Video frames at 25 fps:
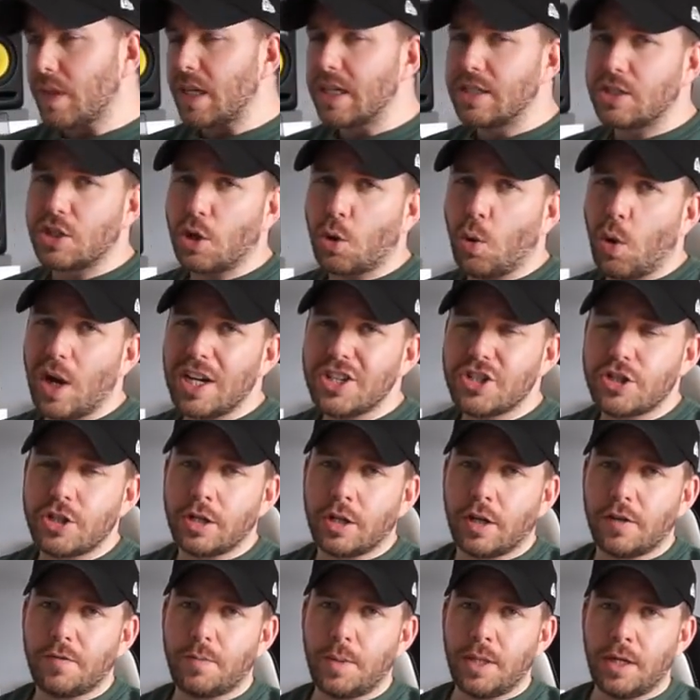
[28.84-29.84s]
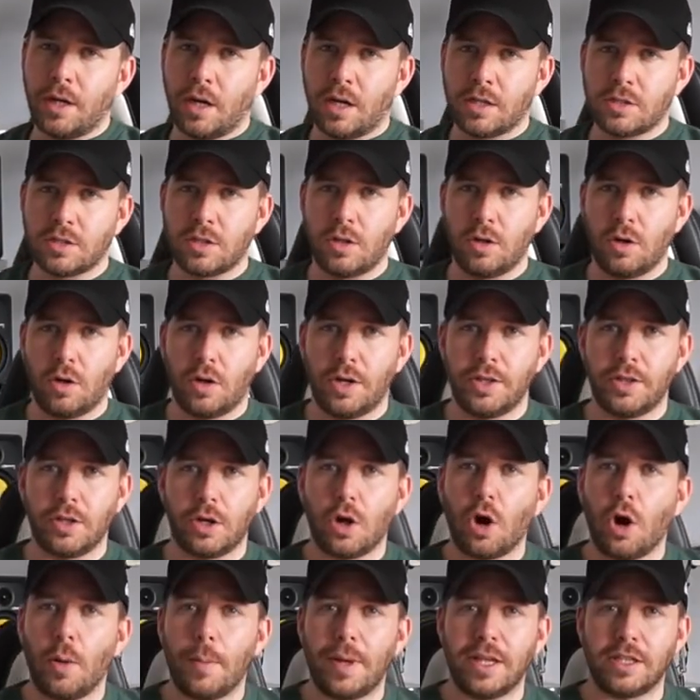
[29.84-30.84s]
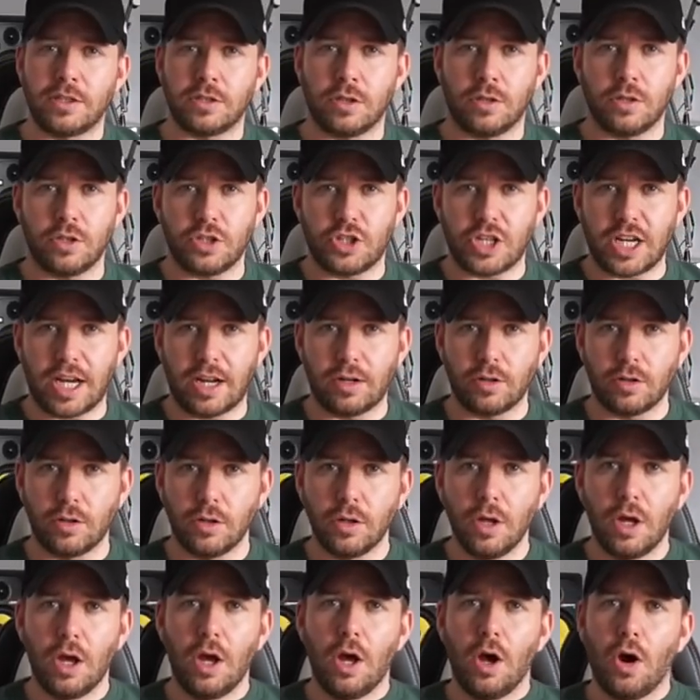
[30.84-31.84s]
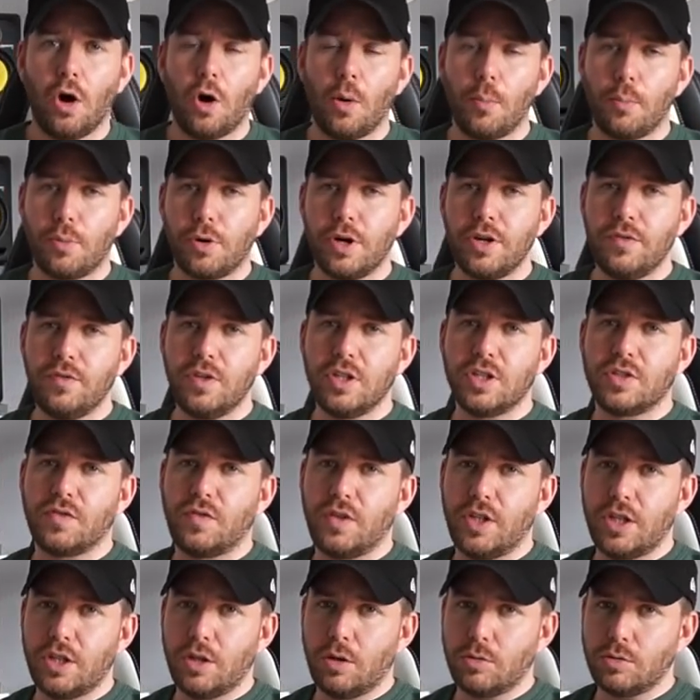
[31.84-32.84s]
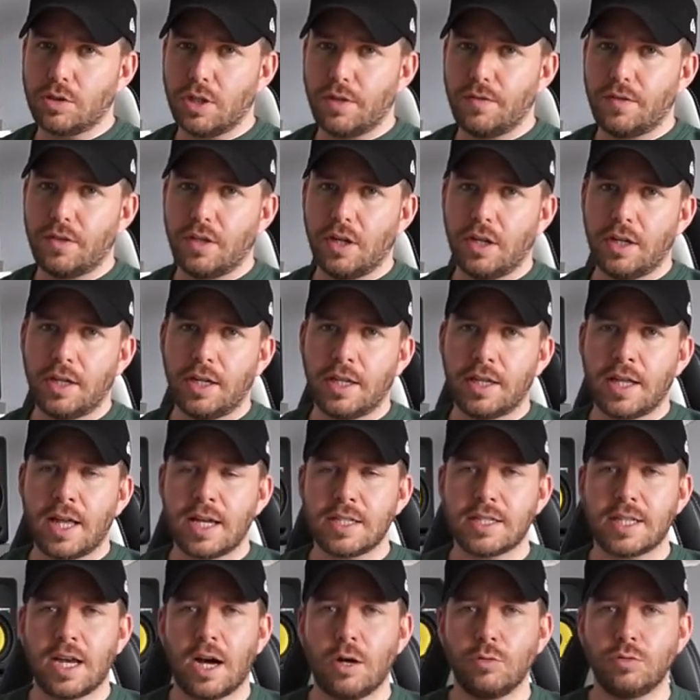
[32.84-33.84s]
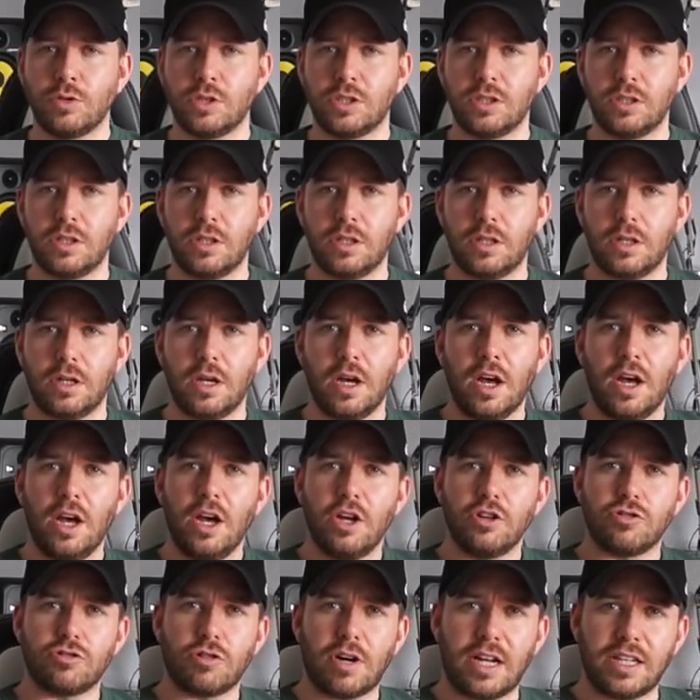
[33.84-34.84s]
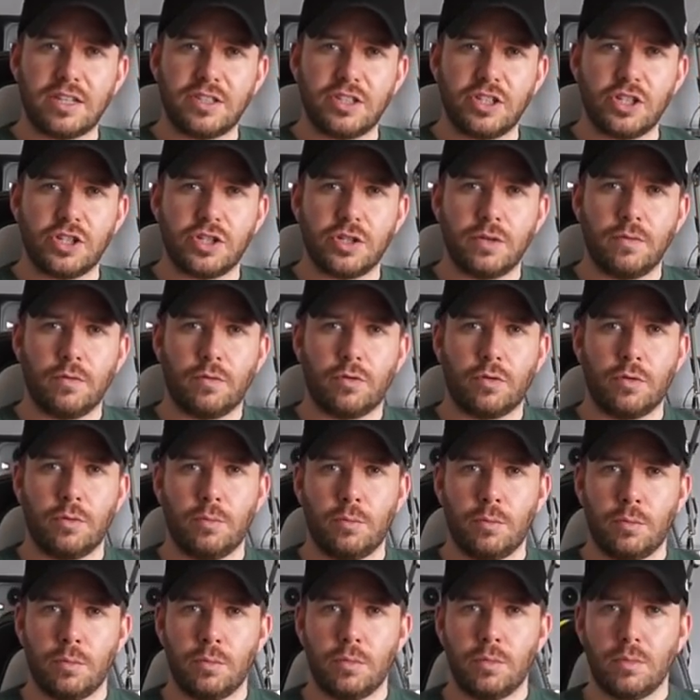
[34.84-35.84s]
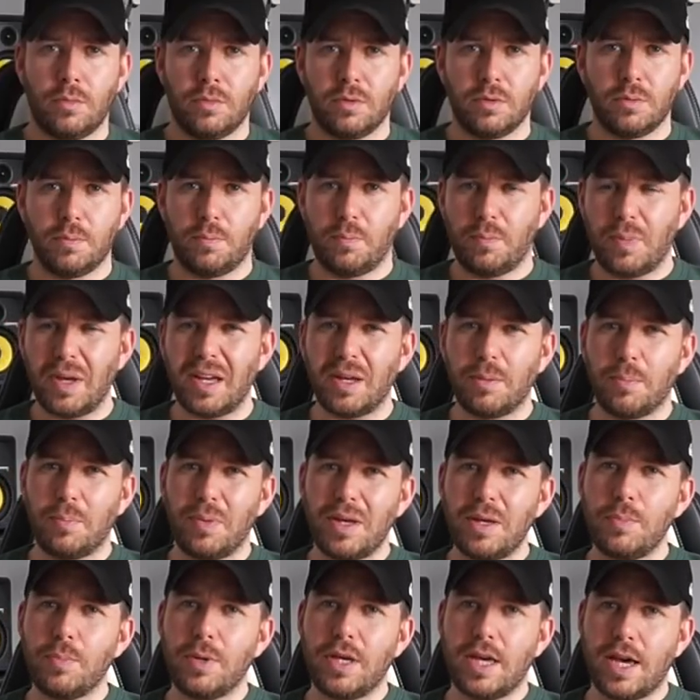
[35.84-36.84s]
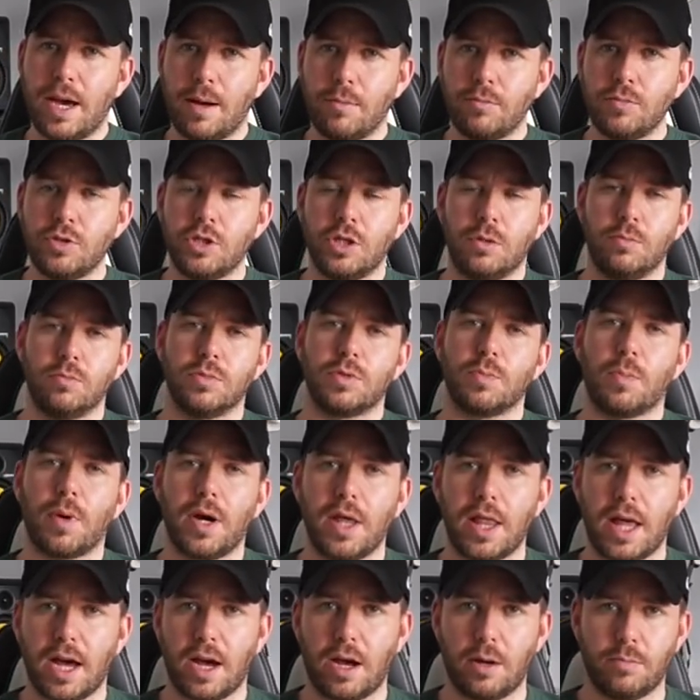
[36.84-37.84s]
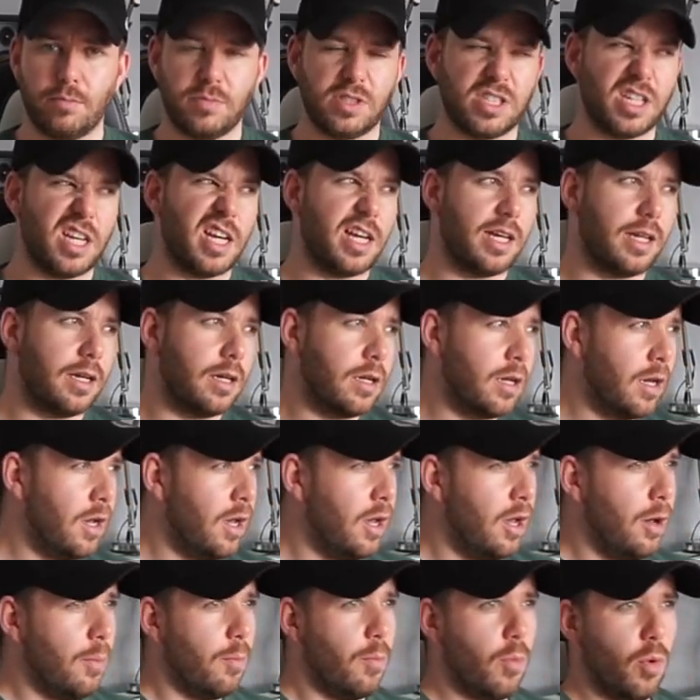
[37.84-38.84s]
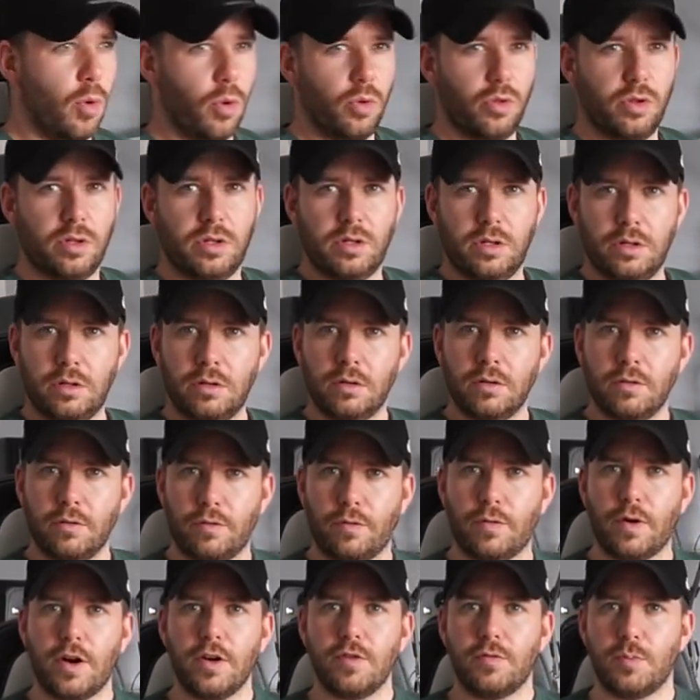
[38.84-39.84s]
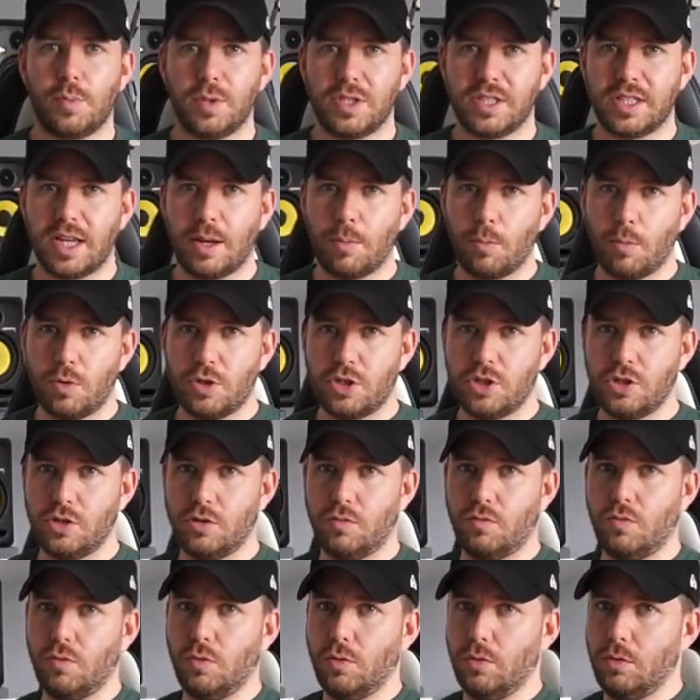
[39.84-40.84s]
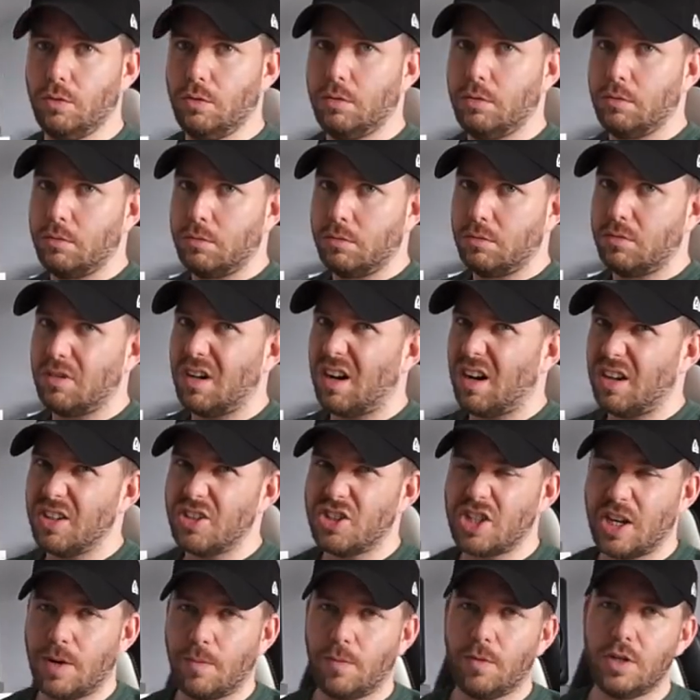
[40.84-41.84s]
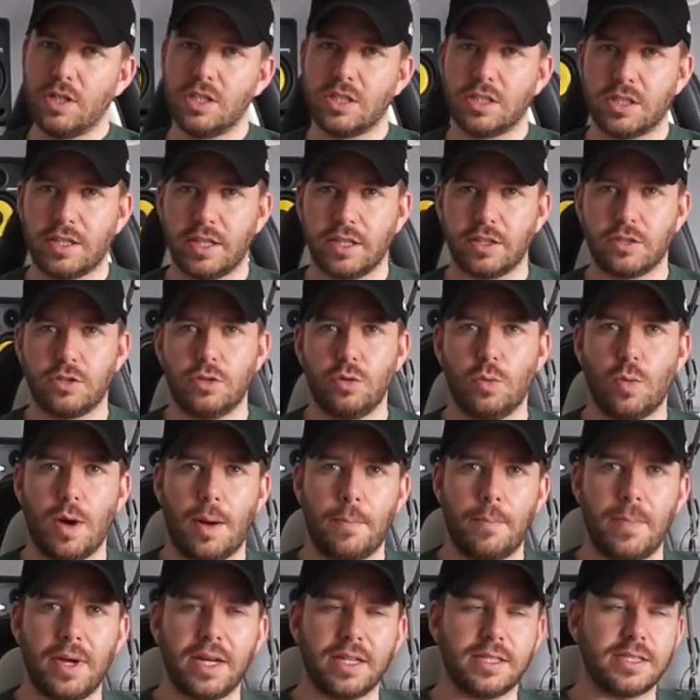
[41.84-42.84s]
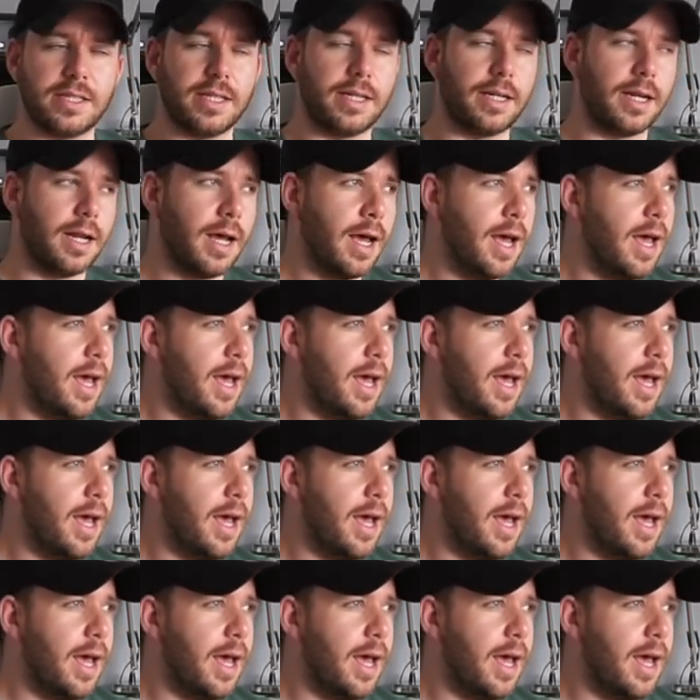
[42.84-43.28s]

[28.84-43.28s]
It's a question I've been asked a lot in the comments on the channel on previous videos I've done, and that's how to transition from big BPM jumps. By that I'm saying more than 5%, which is a rule that I generally stick to when mixing.